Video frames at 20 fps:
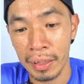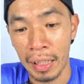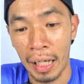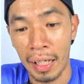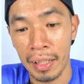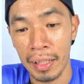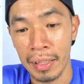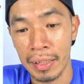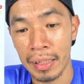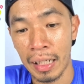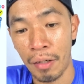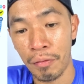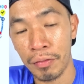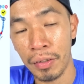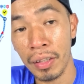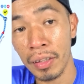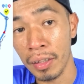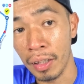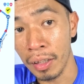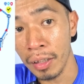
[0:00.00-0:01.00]
that is
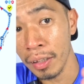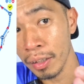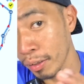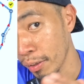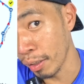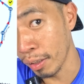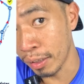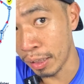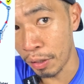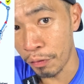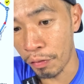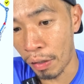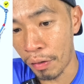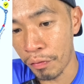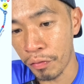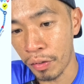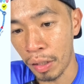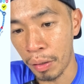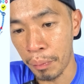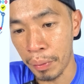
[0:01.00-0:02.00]
after the
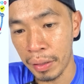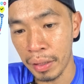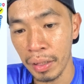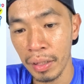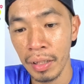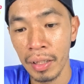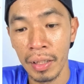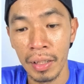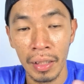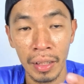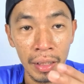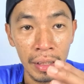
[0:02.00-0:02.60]
35km,